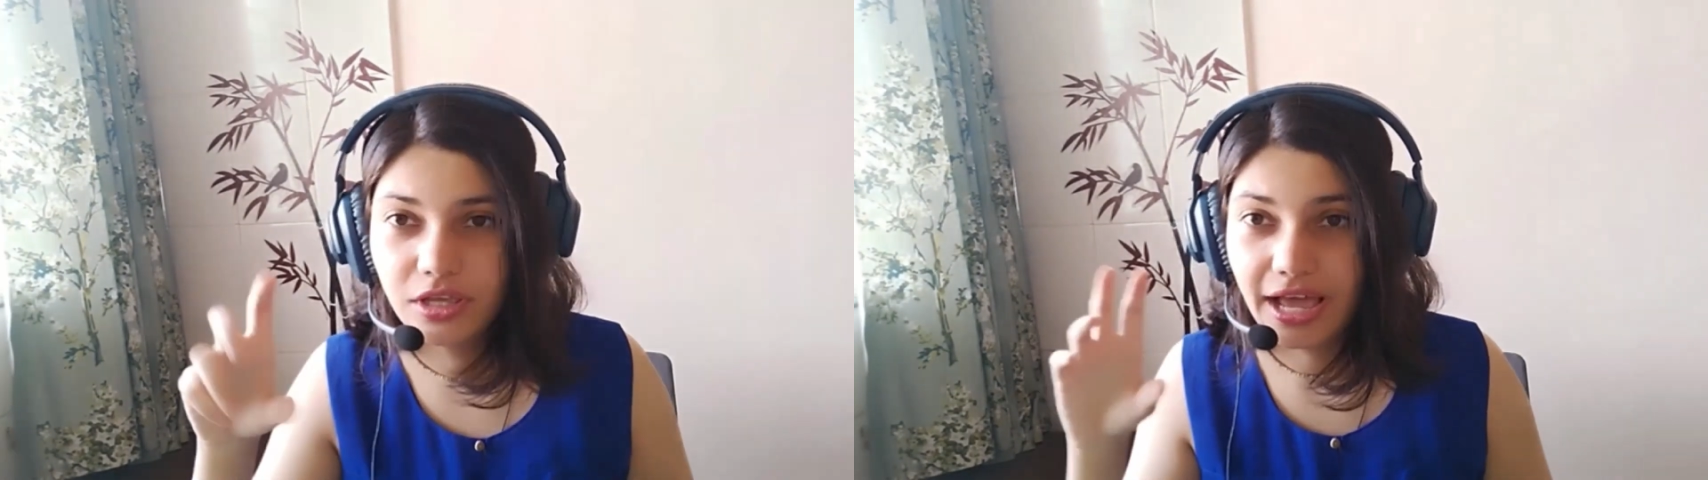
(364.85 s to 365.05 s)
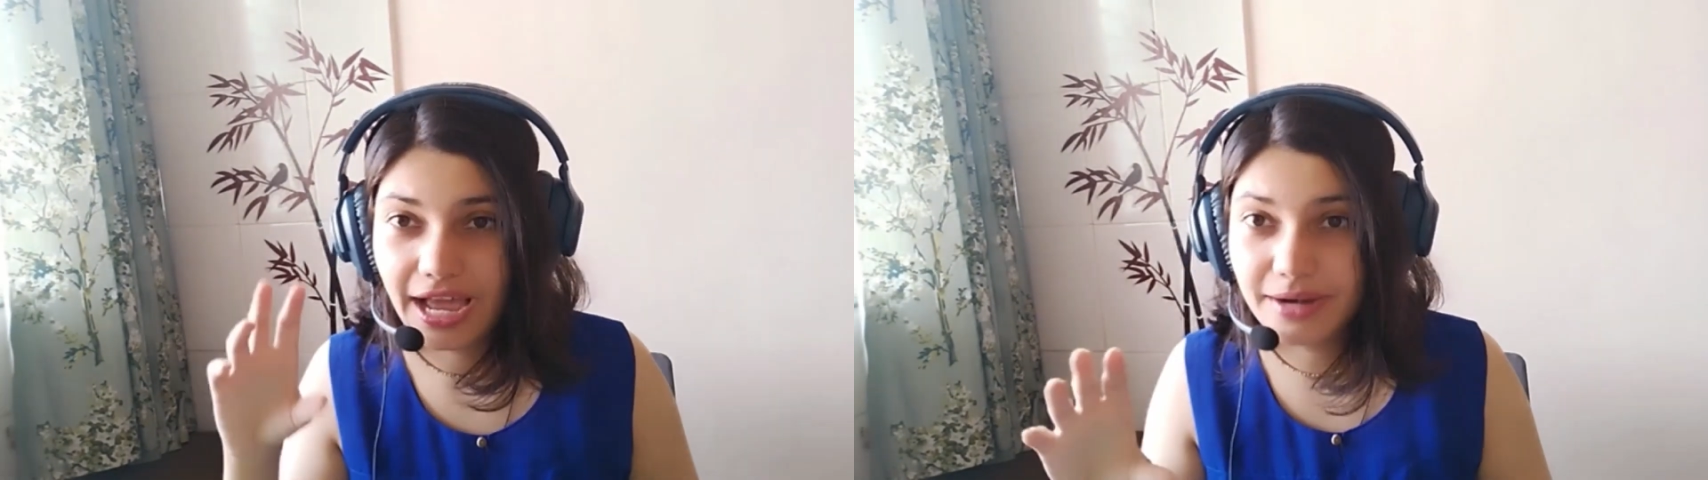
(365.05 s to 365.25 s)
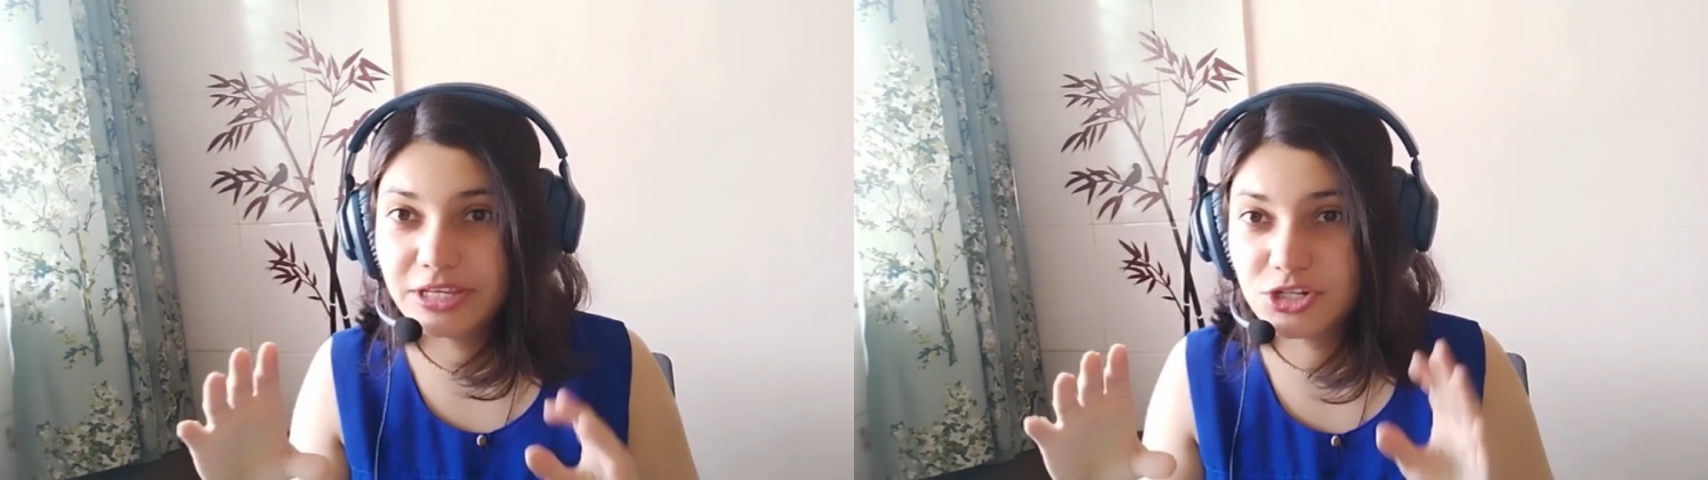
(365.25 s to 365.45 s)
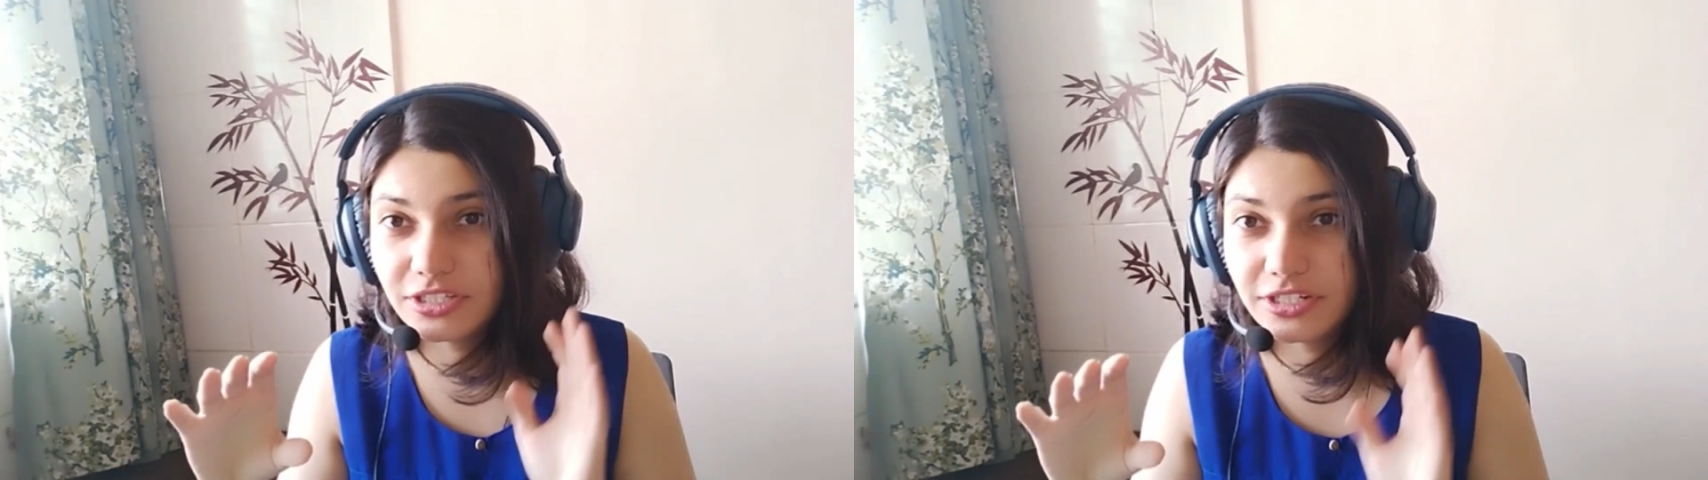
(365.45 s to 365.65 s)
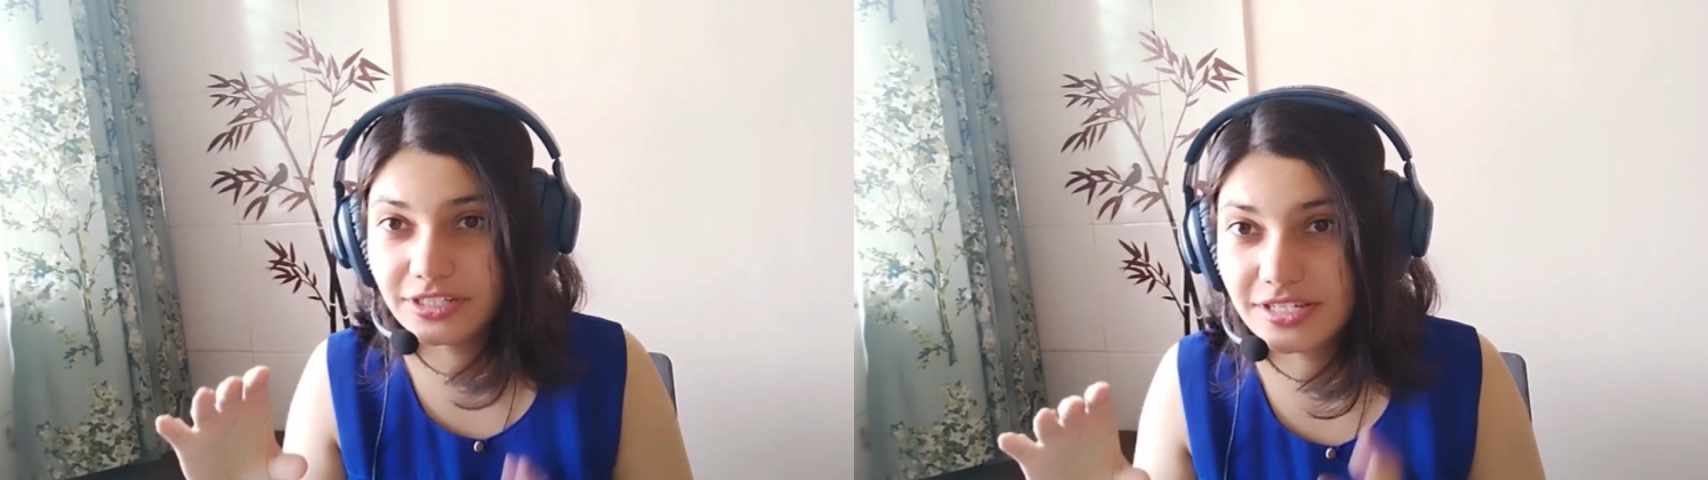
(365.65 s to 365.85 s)
and make sure the
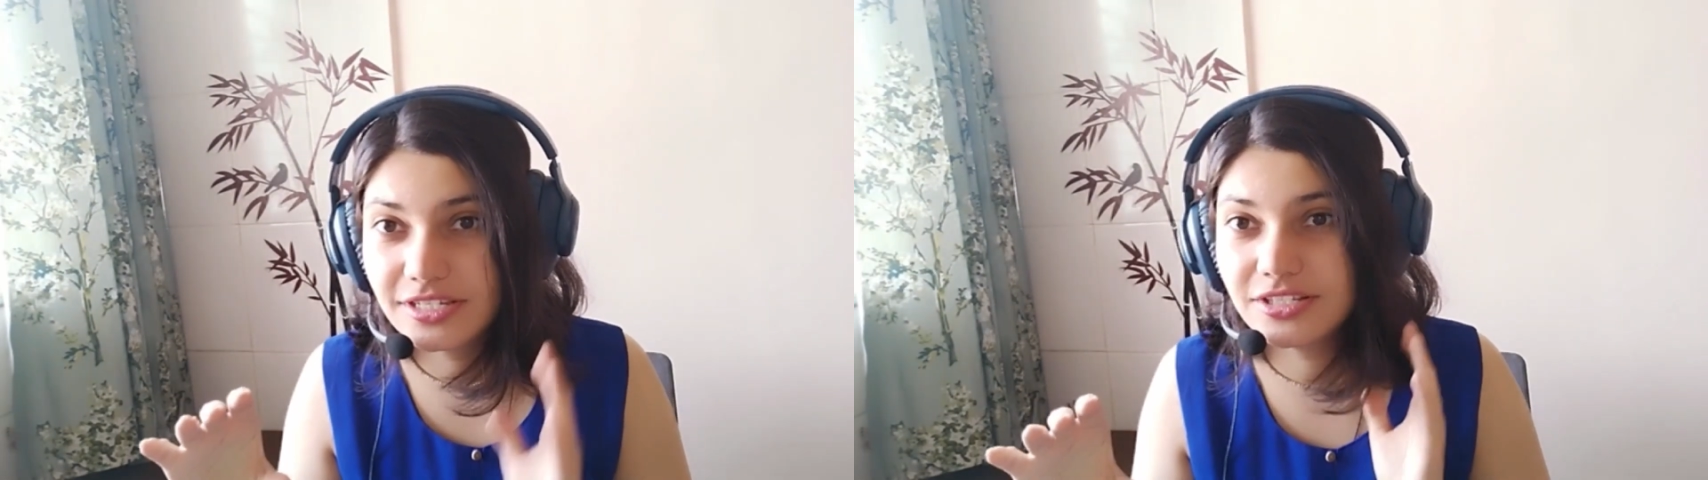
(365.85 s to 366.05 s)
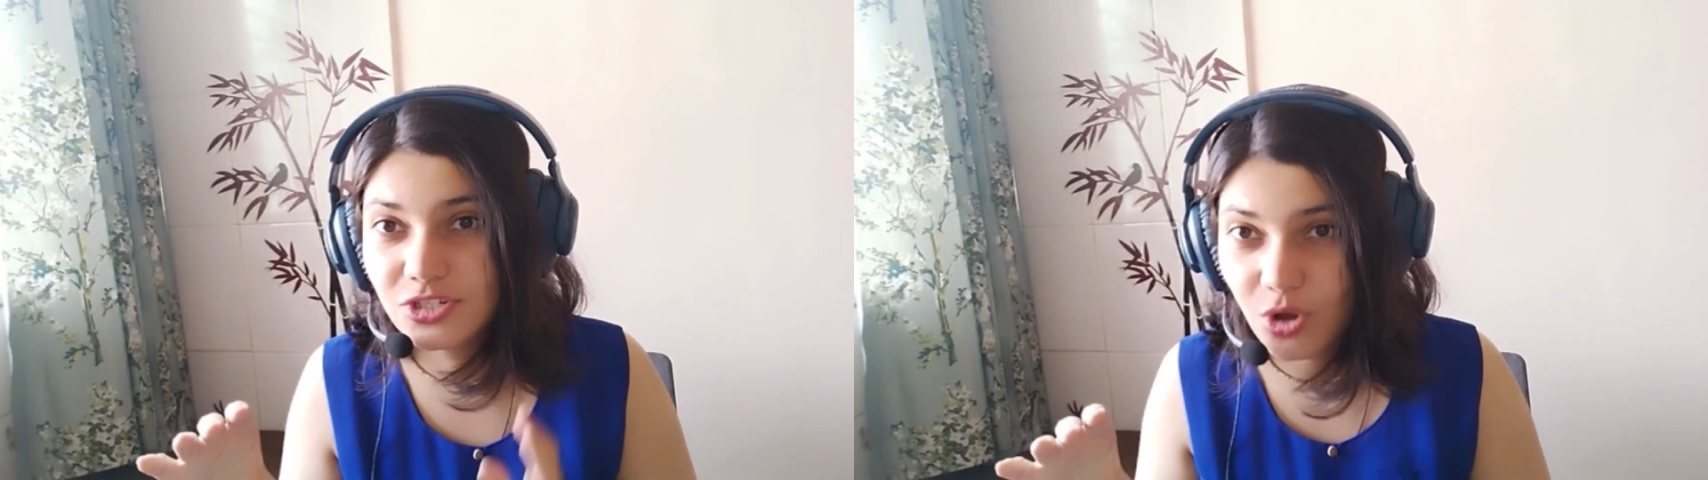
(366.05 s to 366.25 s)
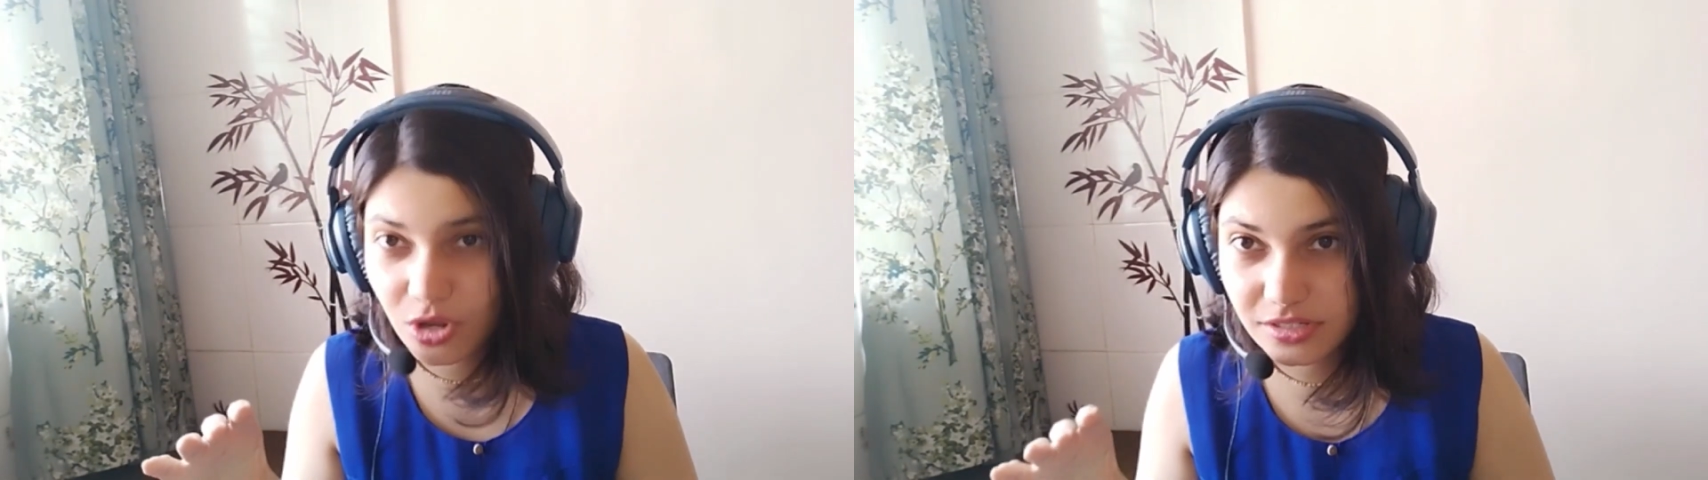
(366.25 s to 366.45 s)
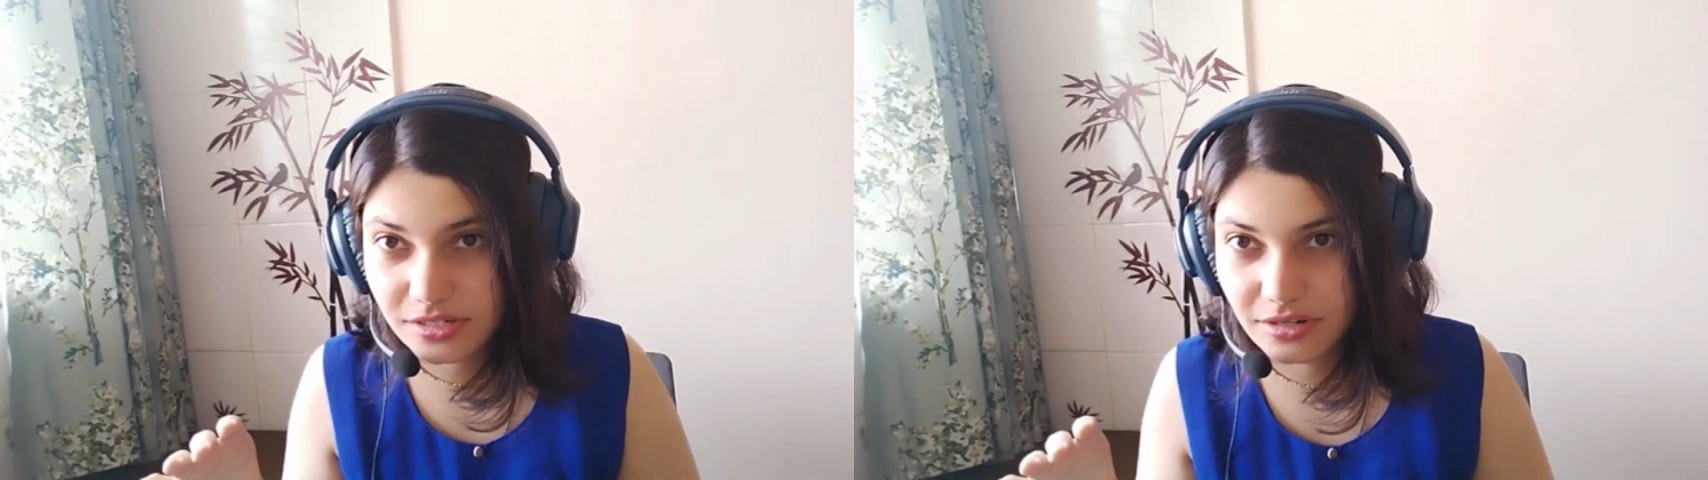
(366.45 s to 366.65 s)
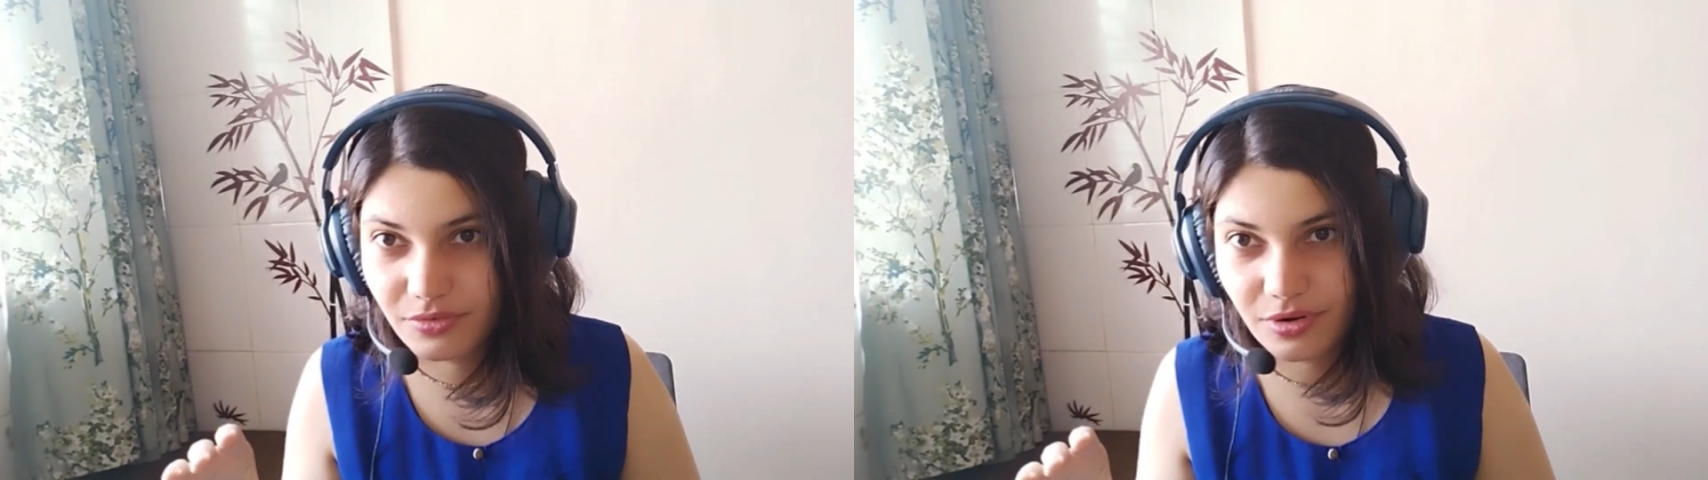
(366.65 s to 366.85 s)
distance is
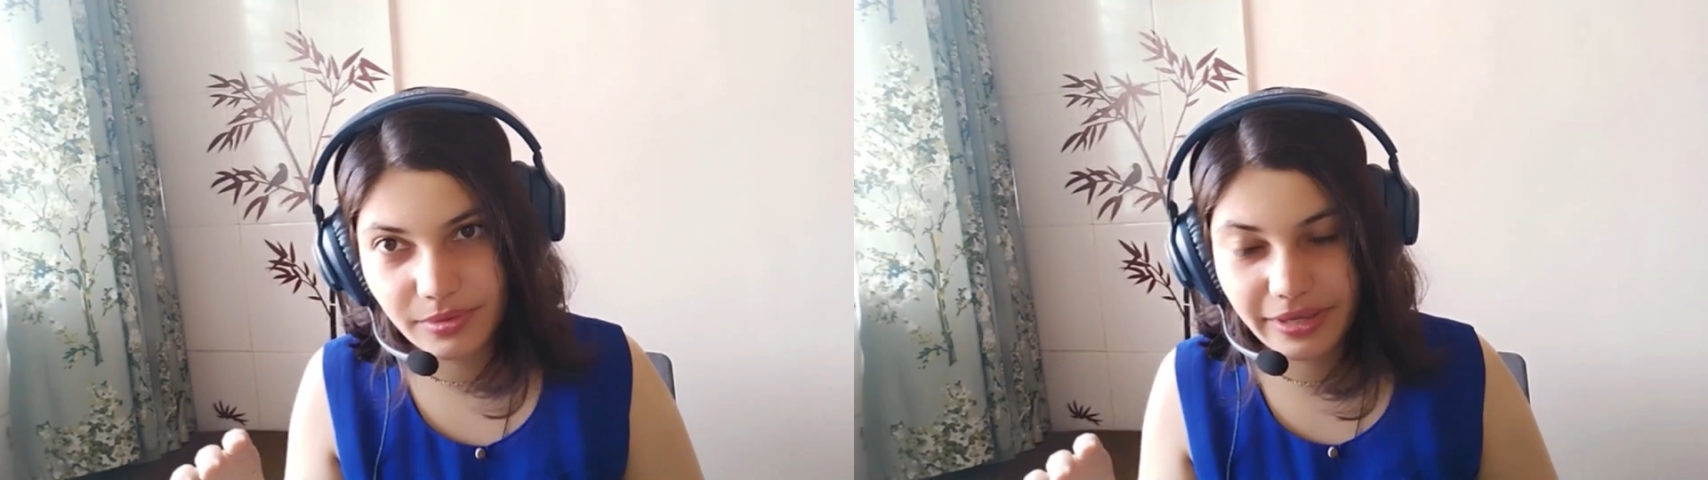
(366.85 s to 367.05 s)
constant from the mic.